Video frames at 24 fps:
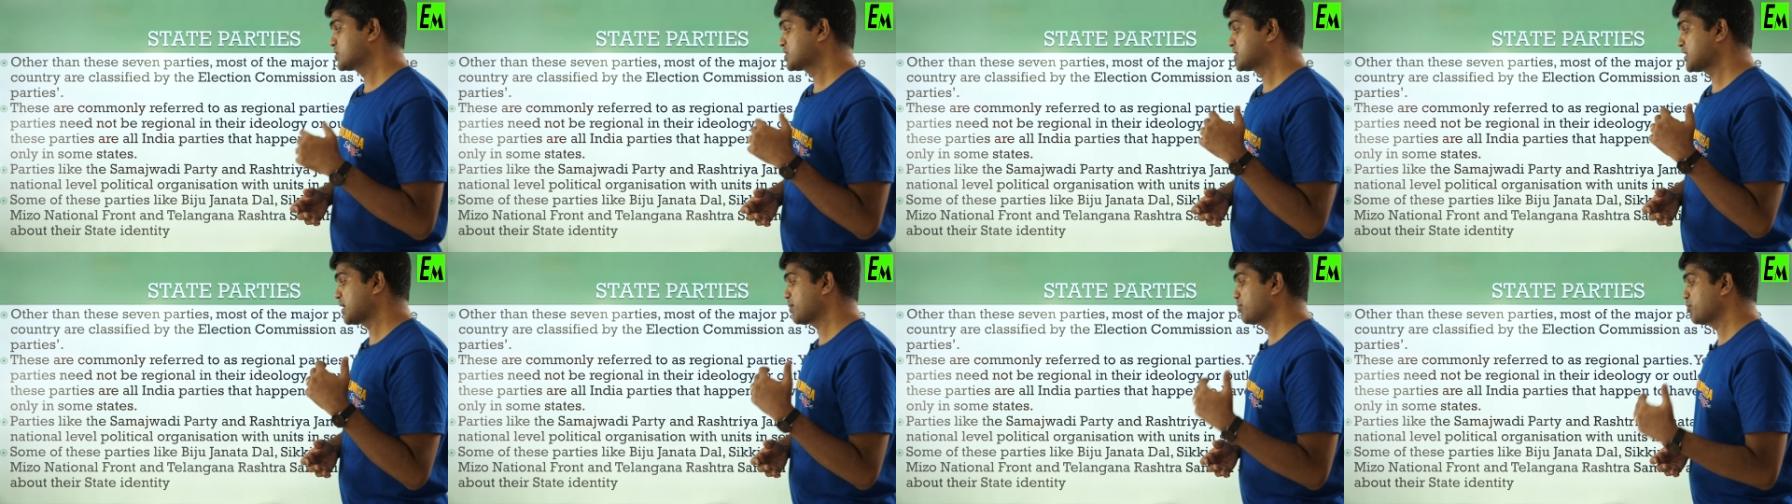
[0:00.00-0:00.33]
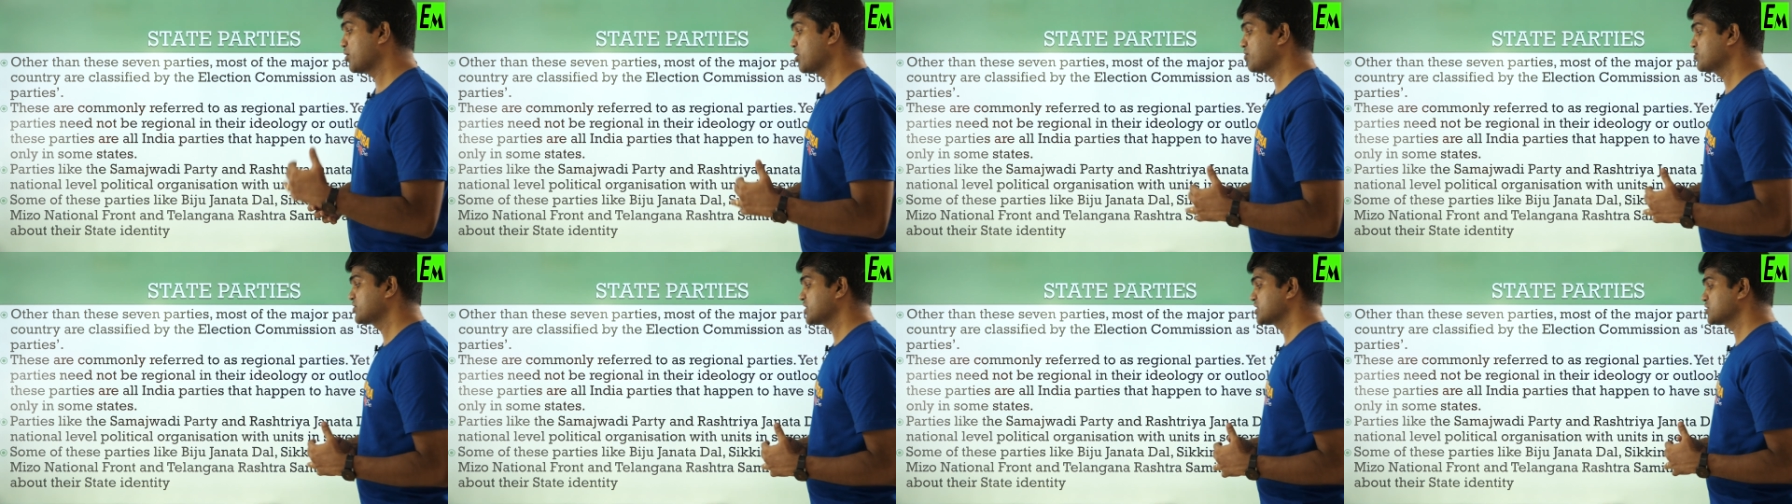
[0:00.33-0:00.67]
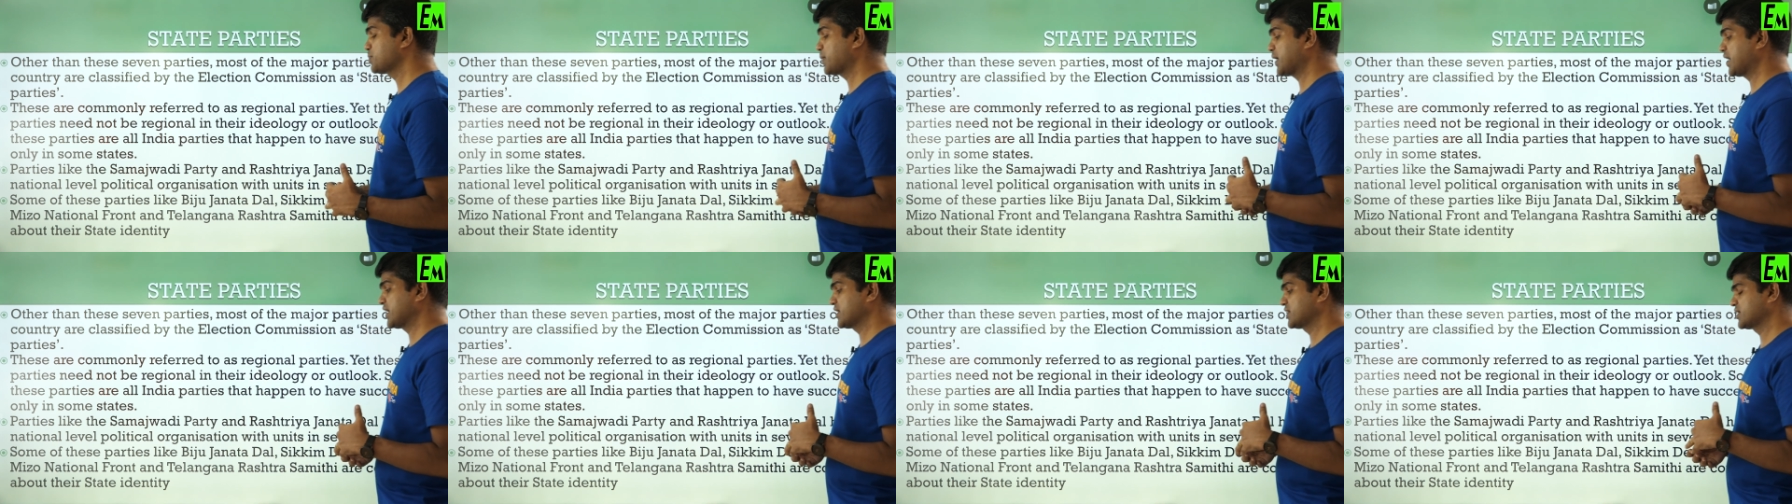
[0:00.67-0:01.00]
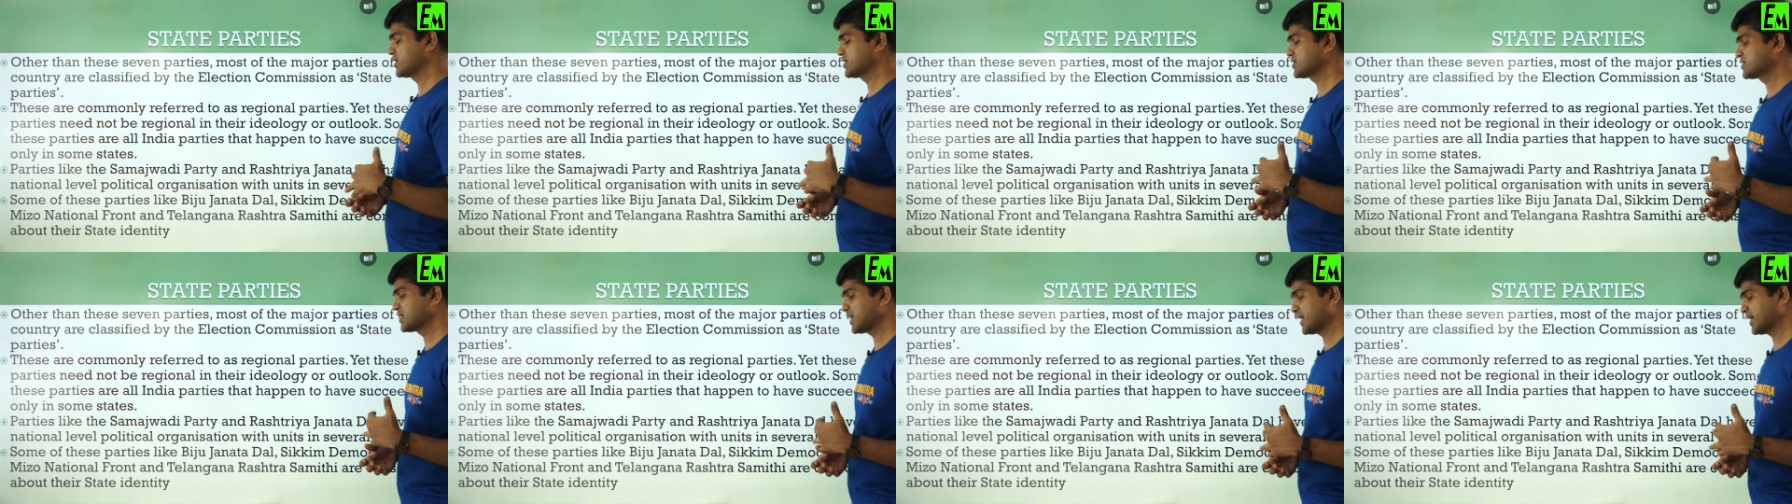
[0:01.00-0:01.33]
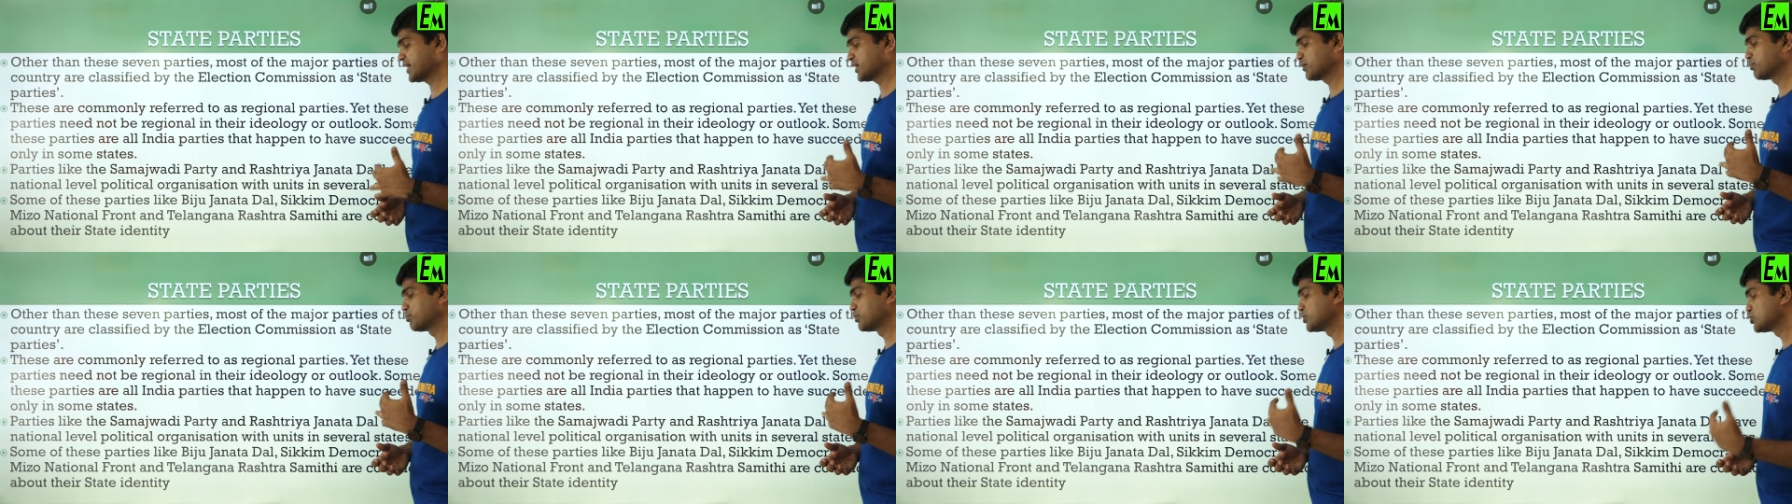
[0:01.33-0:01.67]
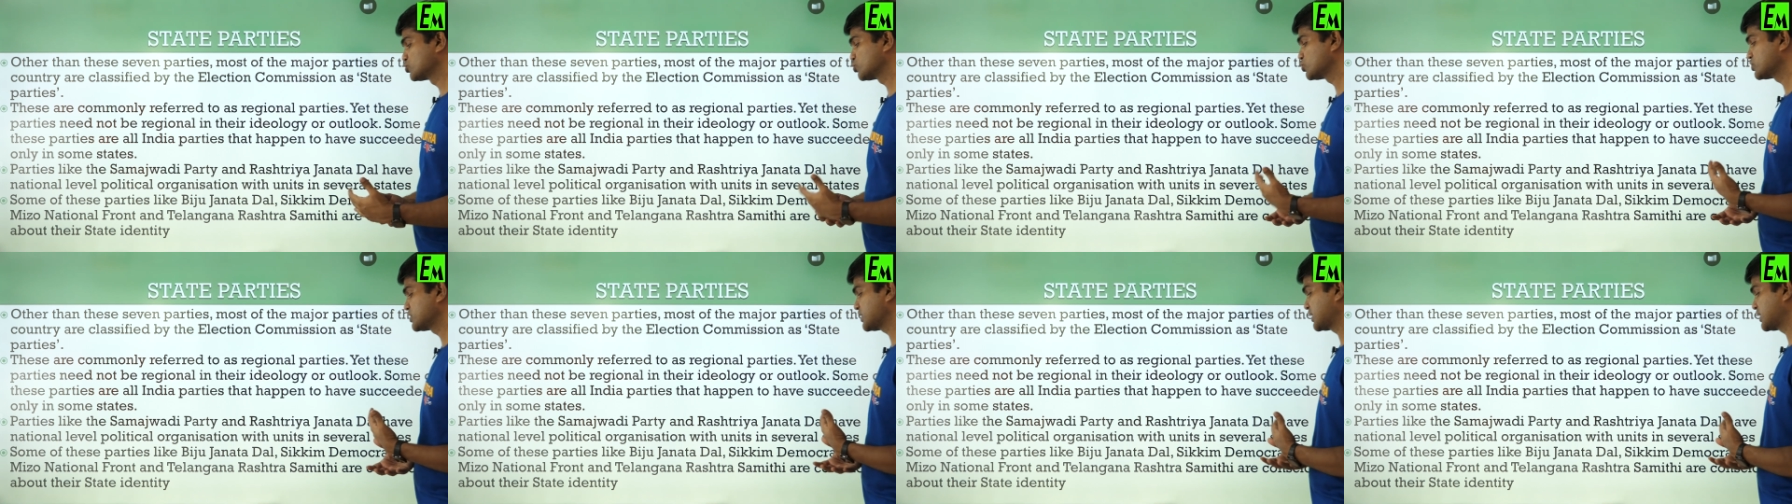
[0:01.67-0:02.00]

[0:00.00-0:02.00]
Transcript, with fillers: some of these parties like Biju